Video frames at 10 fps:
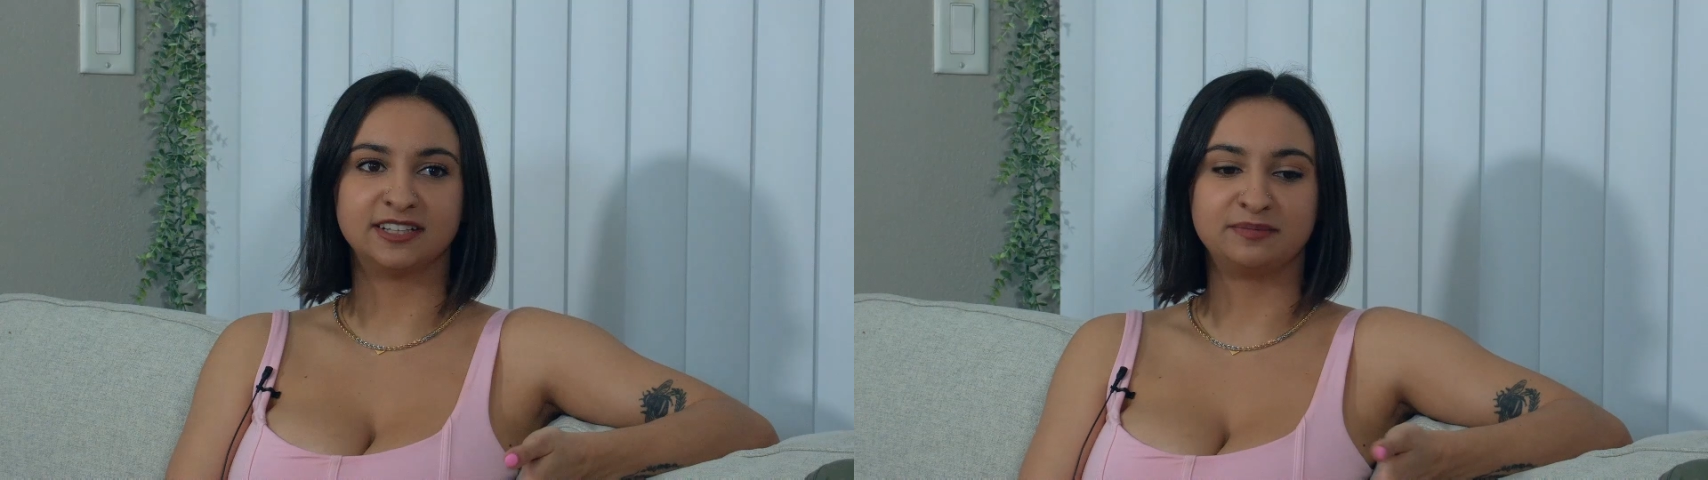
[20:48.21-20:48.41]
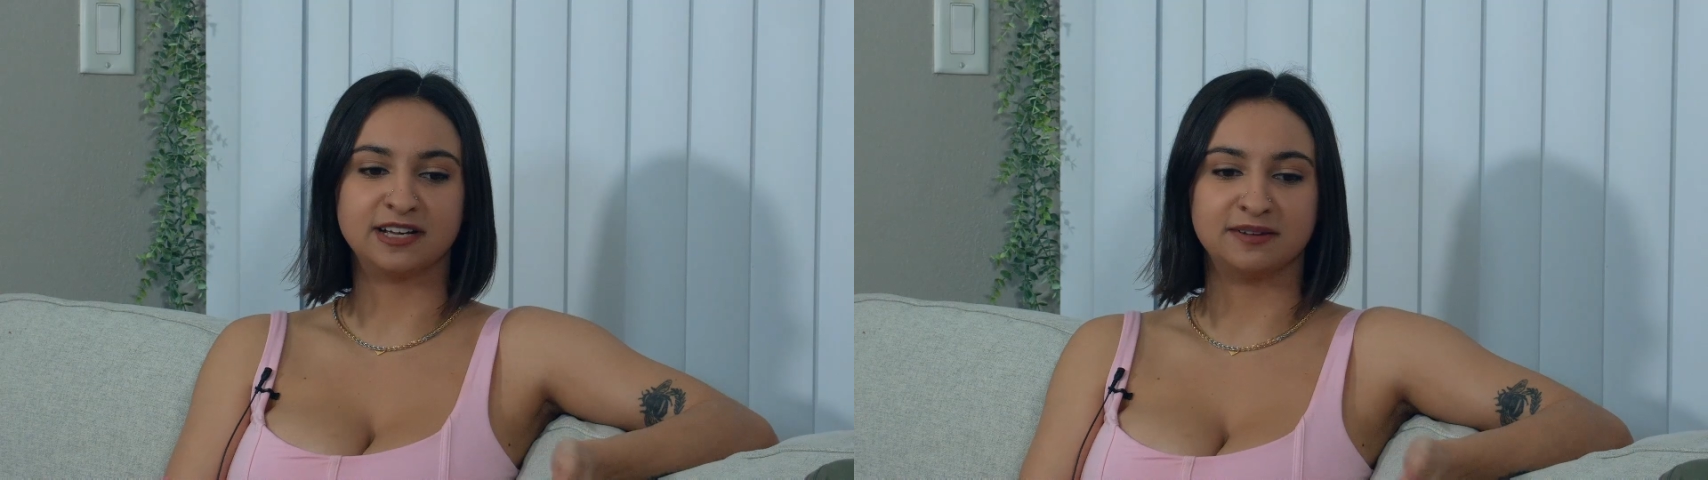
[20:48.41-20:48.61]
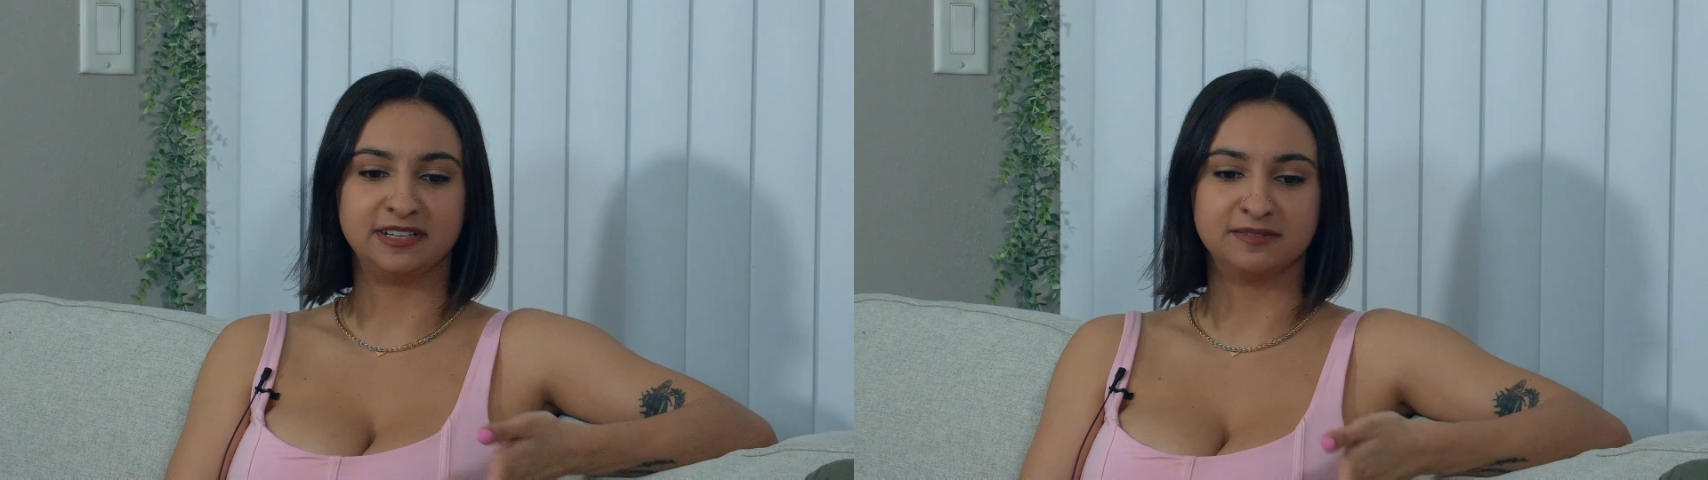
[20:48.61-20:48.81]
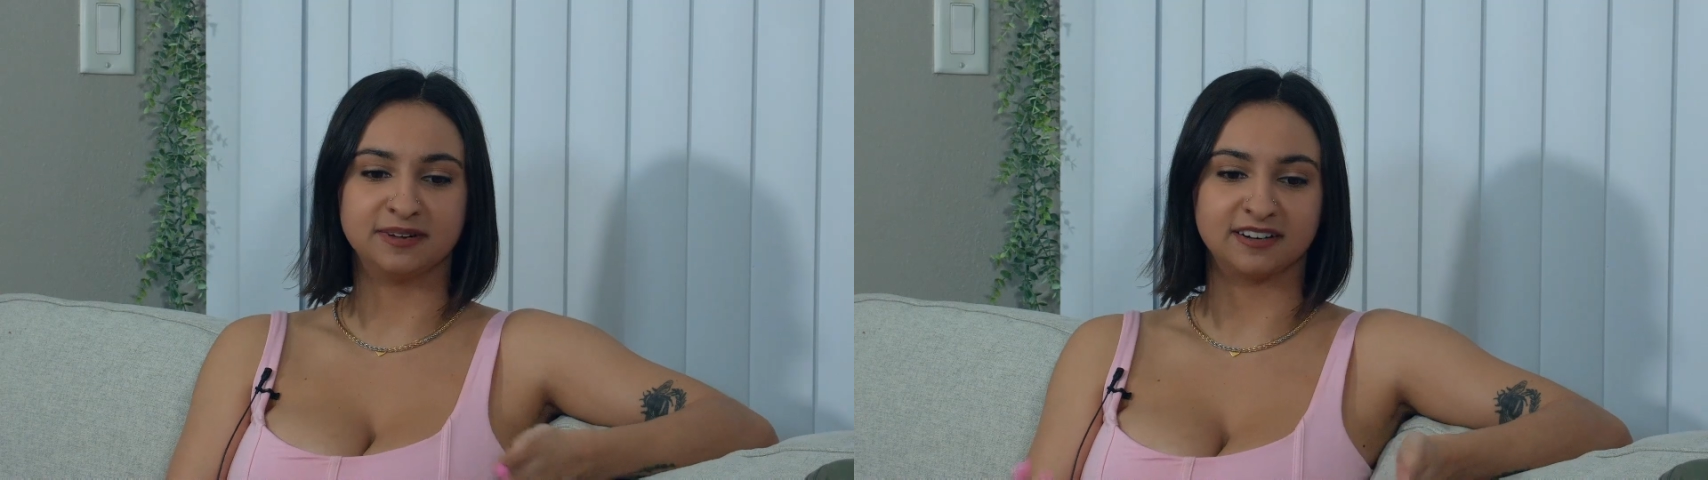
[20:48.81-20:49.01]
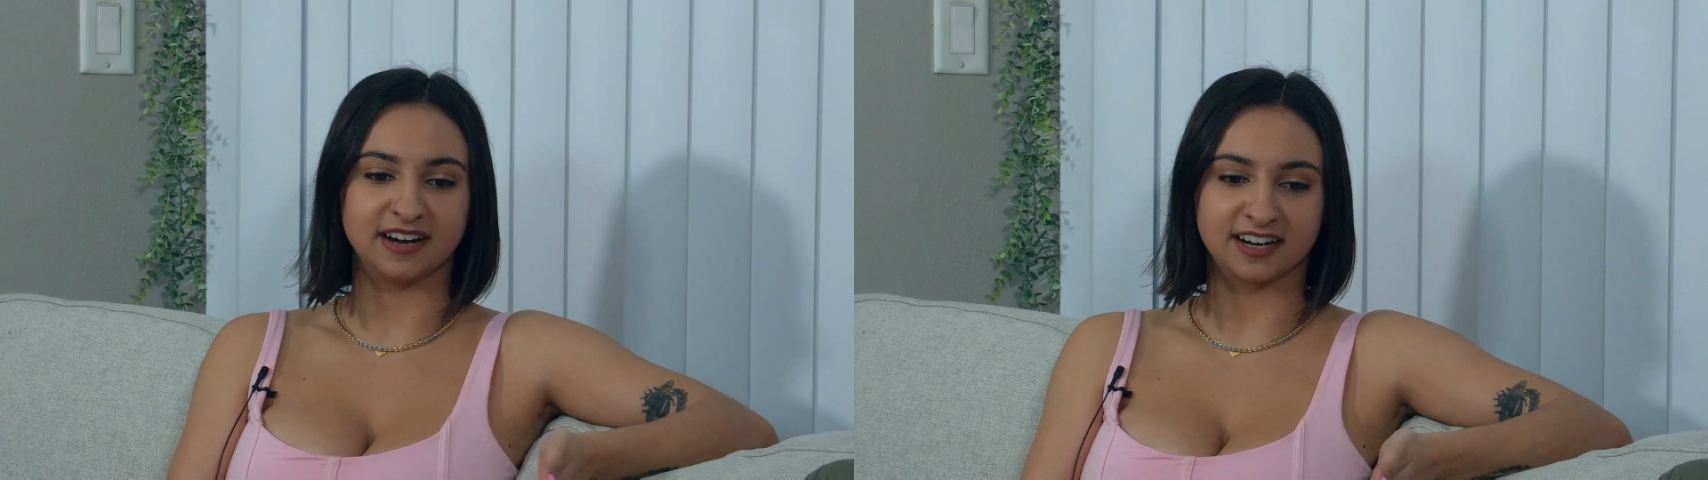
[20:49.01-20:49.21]
becoming a
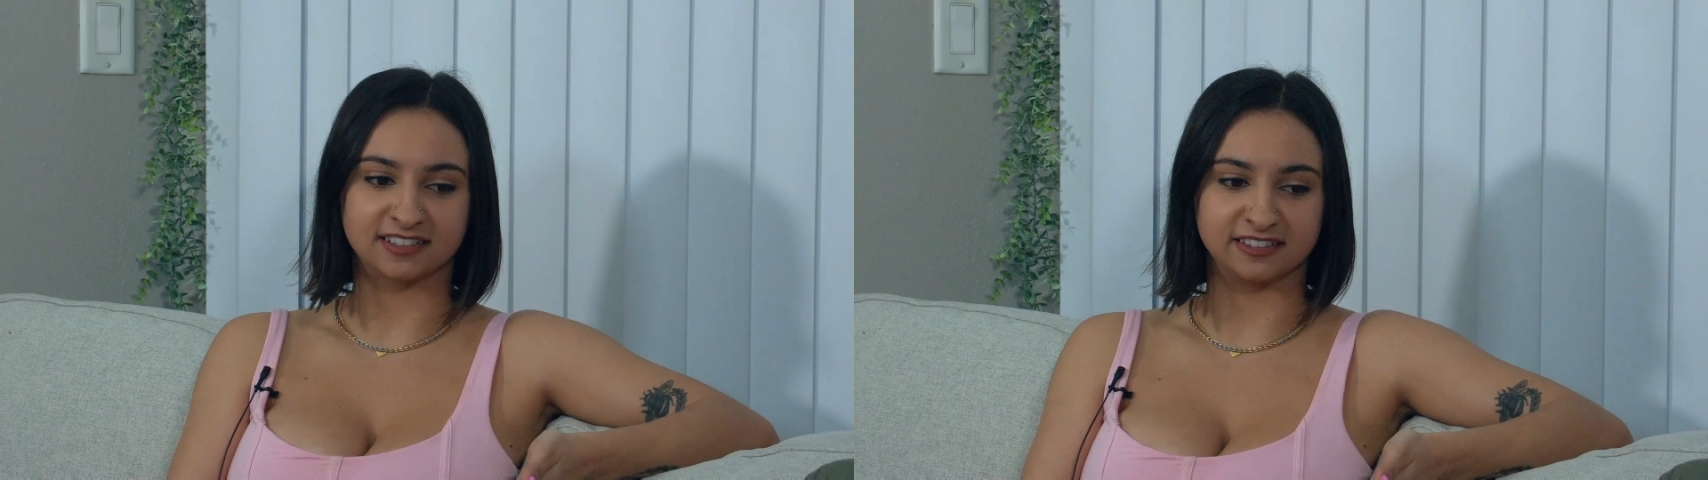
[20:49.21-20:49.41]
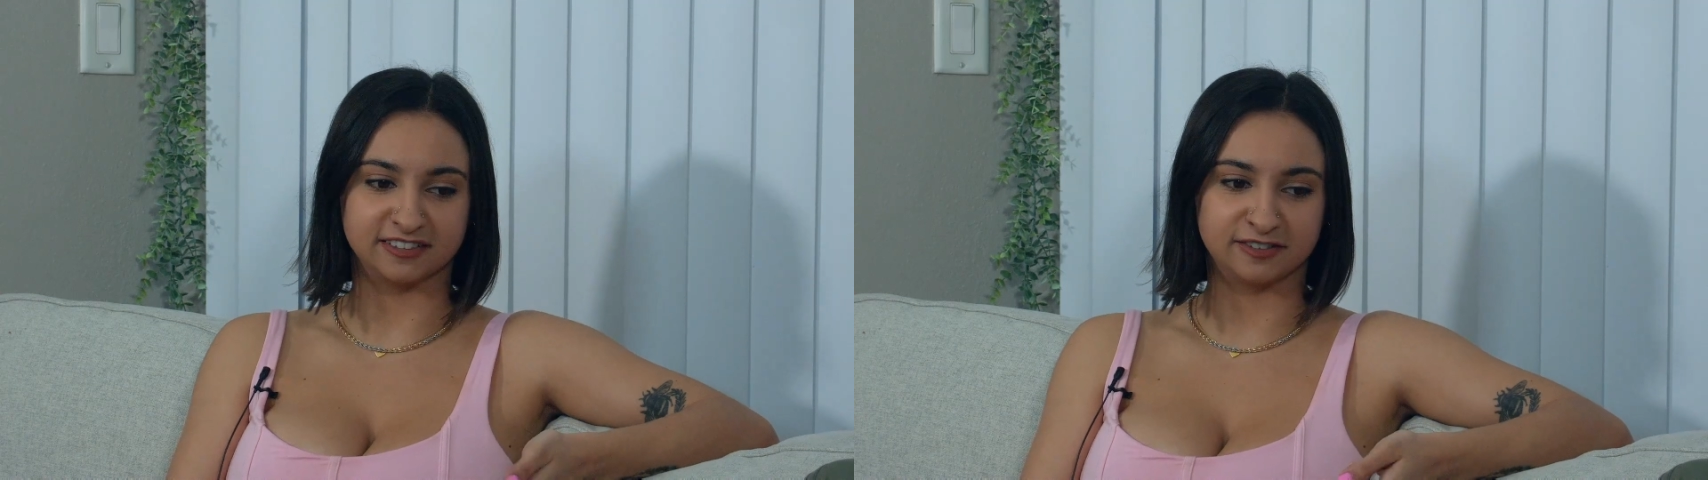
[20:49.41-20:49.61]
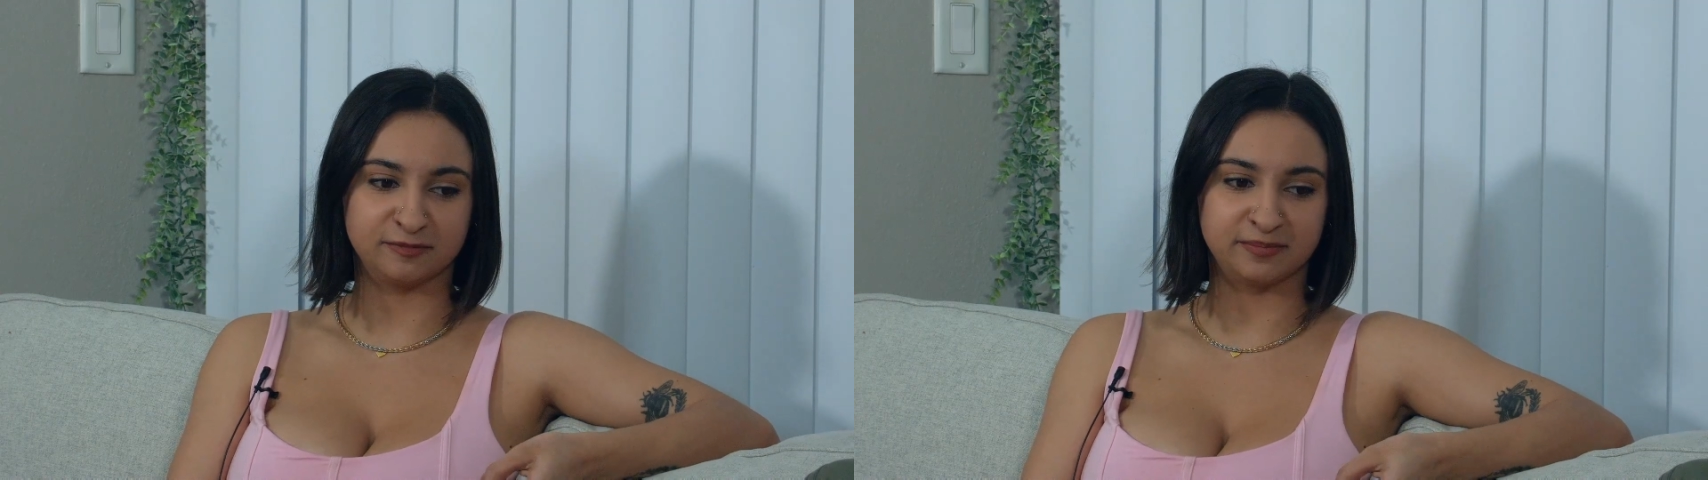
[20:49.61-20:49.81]
better actor,